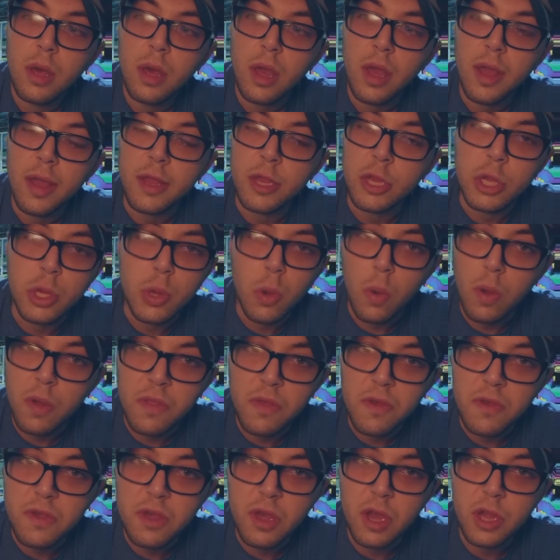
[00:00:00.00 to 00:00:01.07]
enjoy
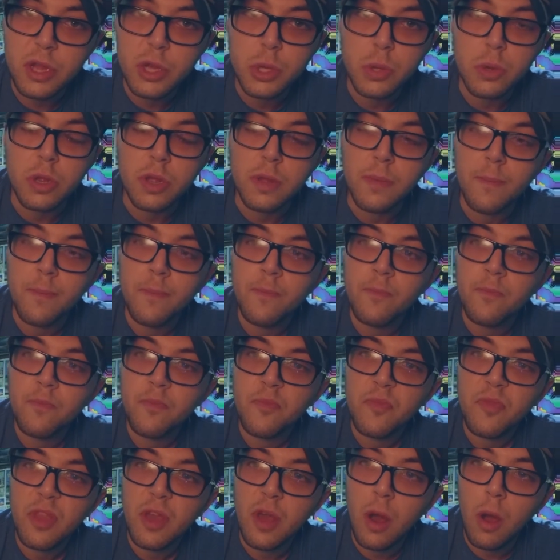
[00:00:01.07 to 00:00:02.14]
this country.
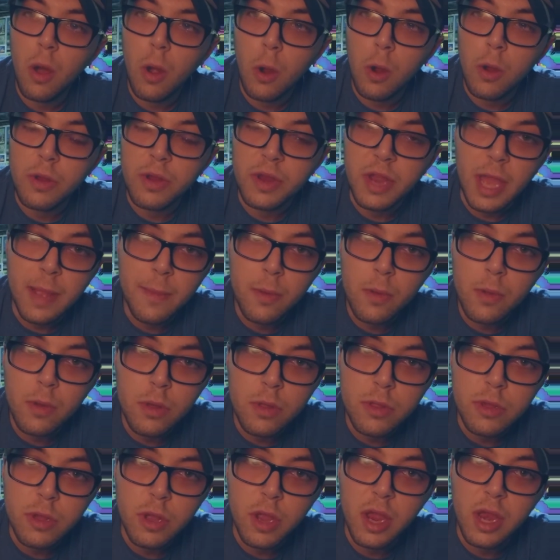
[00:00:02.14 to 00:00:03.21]
Our
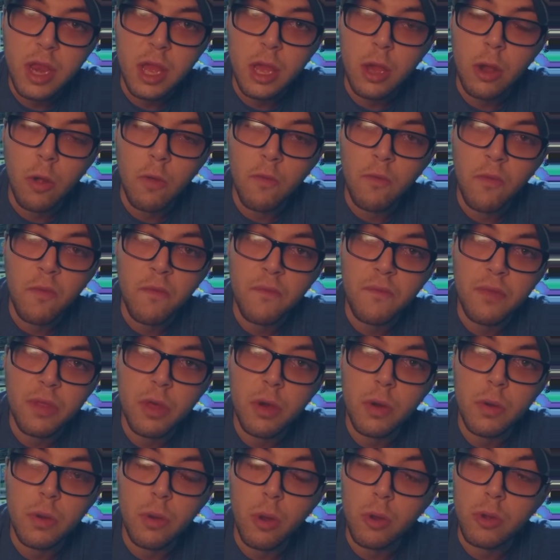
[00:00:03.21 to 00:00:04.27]
neighborhoods are getting
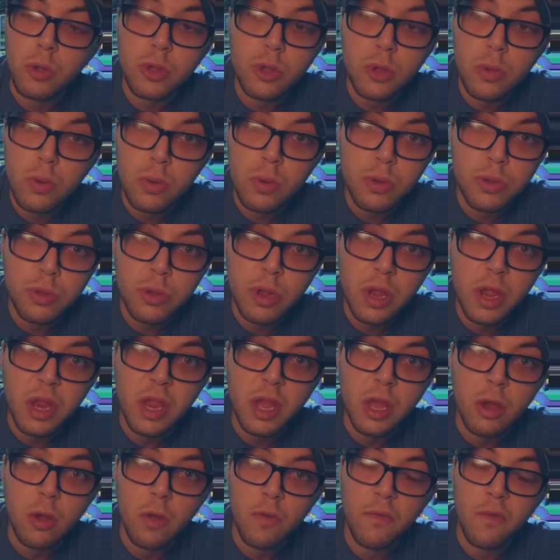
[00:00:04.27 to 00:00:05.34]
overflown. Our schools are
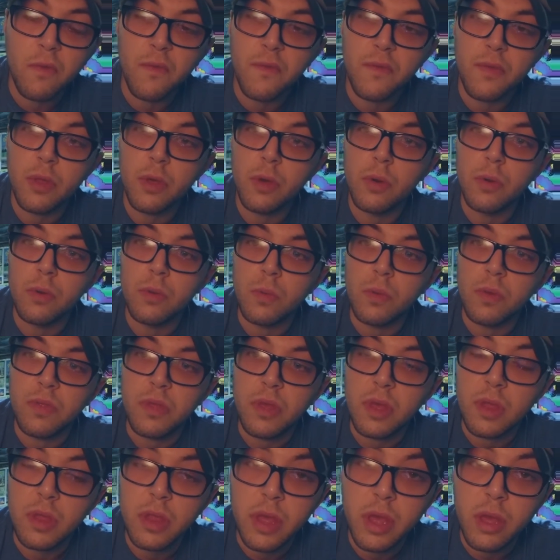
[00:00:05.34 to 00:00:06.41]
getting overflown with
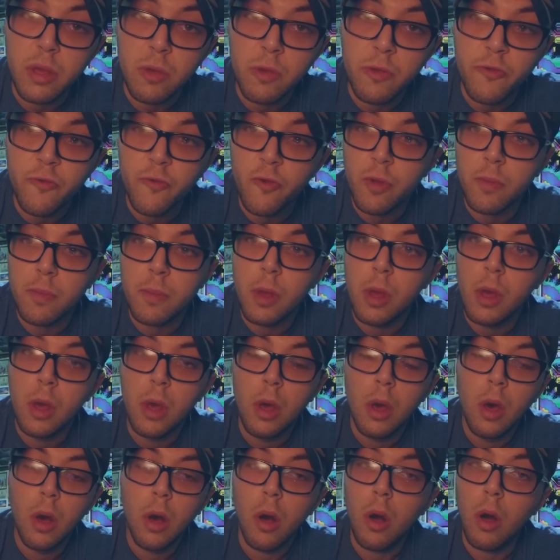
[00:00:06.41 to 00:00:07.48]
illegals from
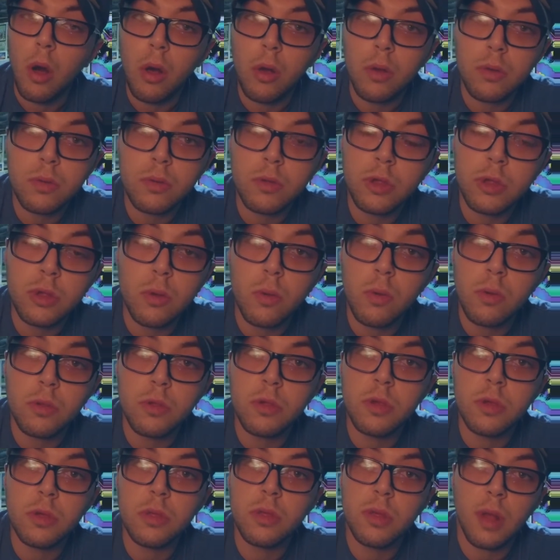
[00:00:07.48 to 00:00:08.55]
all
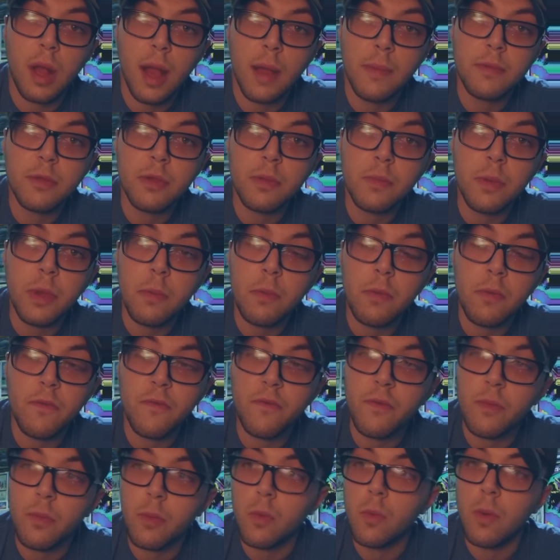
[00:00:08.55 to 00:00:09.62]
sorts of types of people
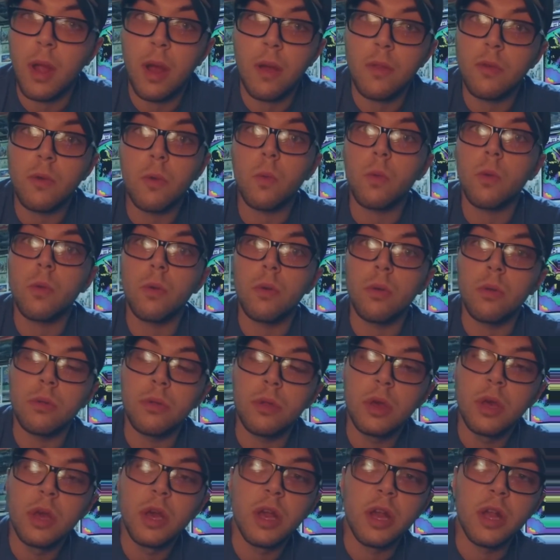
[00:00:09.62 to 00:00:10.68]
from around the world.
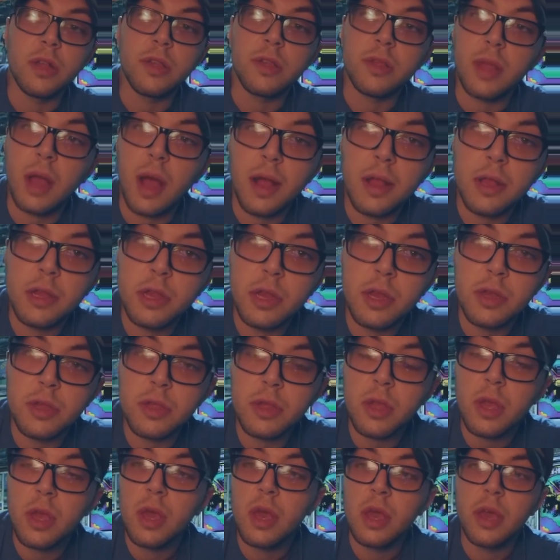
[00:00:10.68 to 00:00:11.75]
It's not
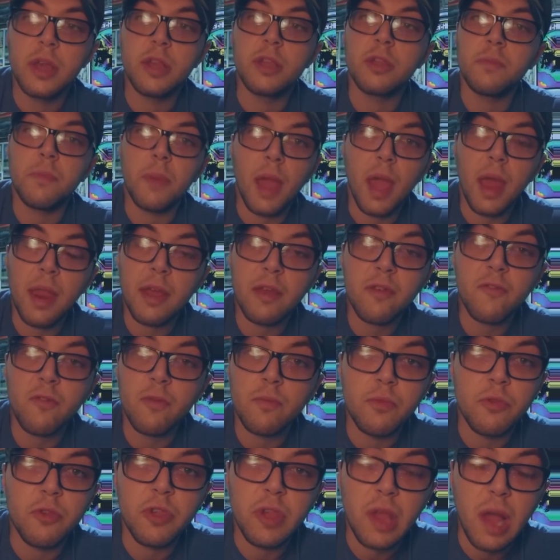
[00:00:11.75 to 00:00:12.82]
just Hispanics
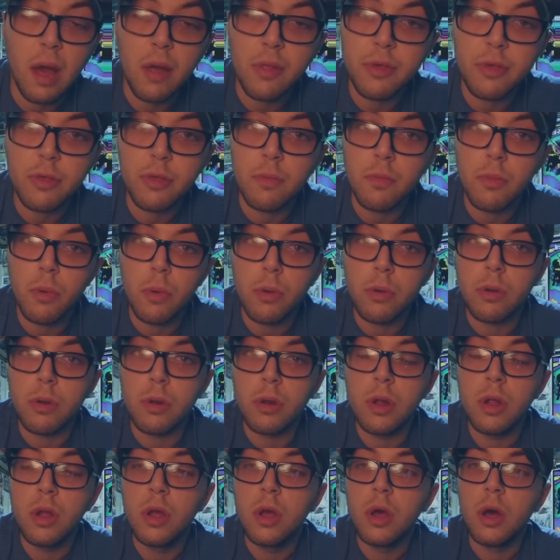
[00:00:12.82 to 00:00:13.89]
from south of the border
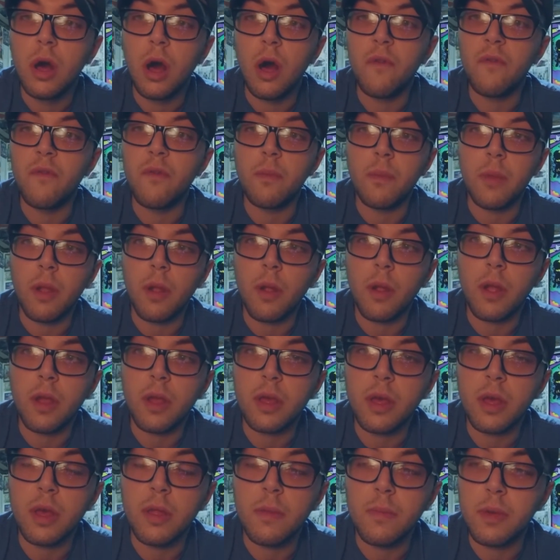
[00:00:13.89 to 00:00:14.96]
of
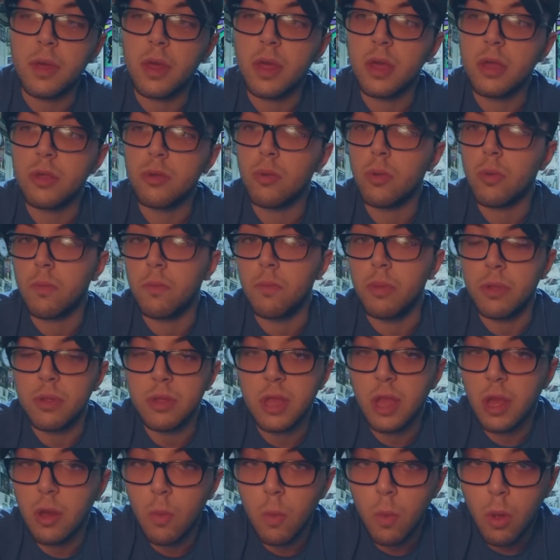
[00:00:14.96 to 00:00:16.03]
America, and because we're
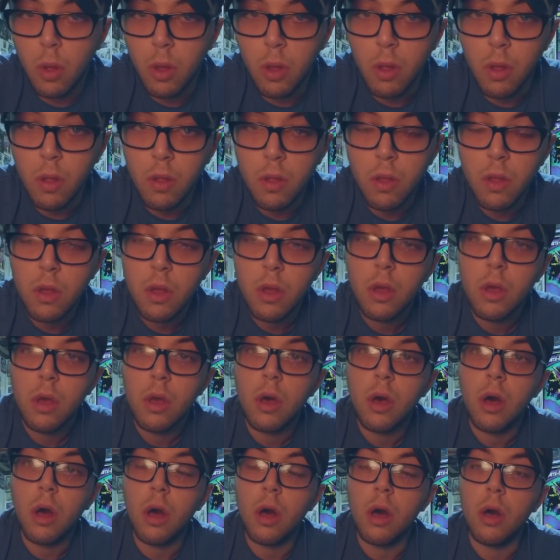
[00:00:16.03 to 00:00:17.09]
building a wall,
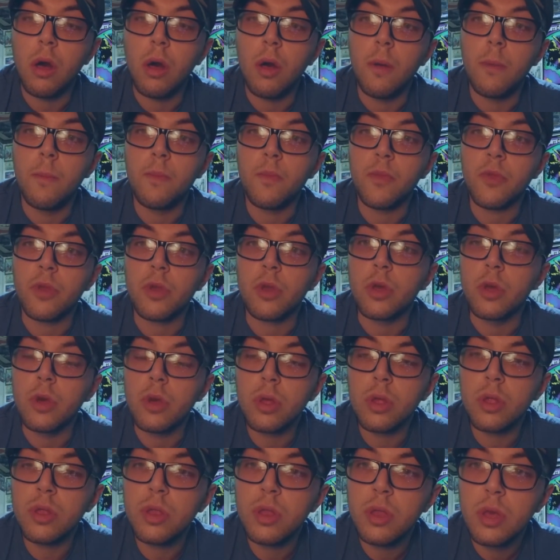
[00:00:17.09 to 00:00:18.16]
uh,
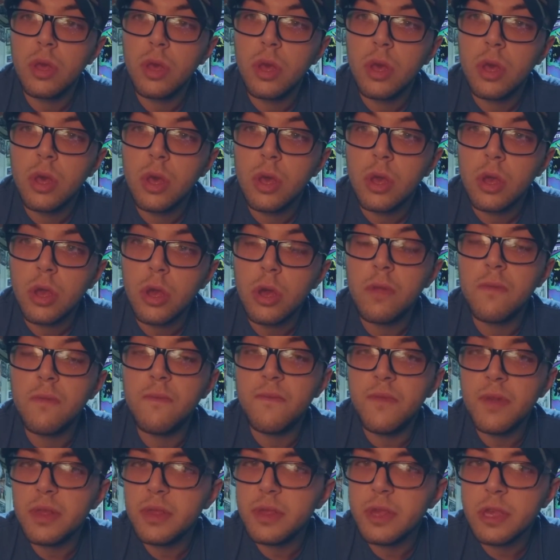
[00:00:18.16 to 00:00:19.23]
good good
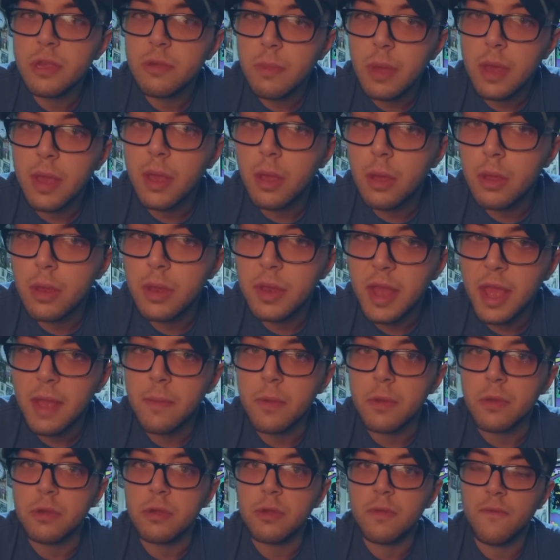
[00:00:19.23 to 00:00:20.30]
fences make good
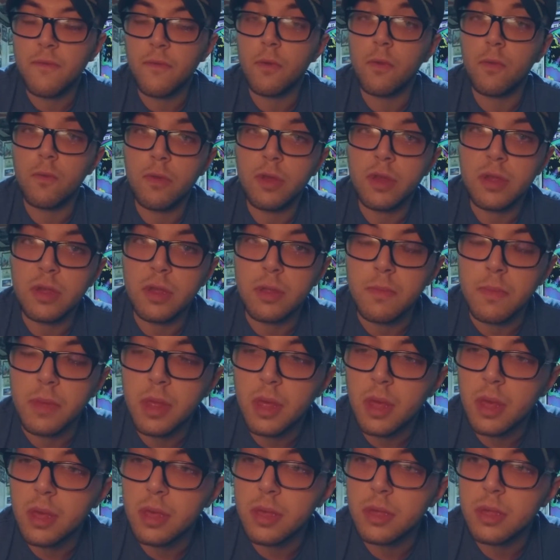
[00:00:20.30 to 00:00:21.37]
neighbors for a reason.
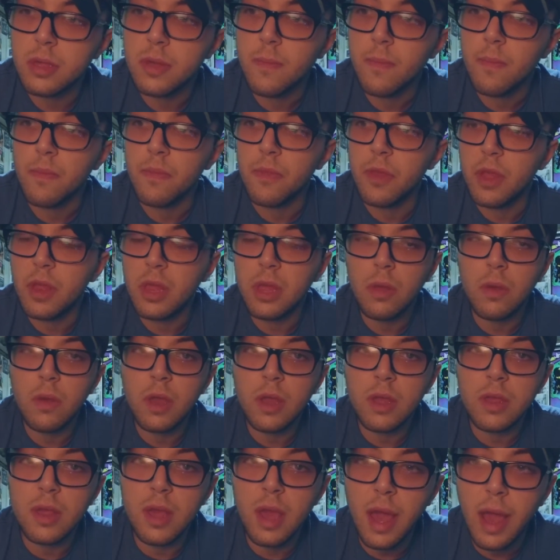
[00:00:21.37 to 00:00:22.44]
Because then you
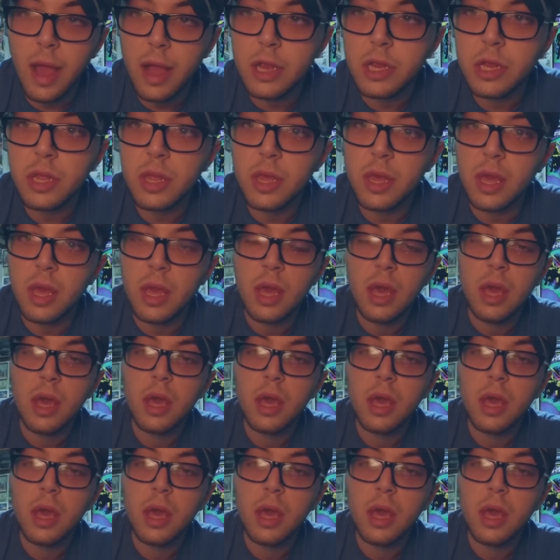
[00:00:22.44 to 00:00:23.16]
get to actually,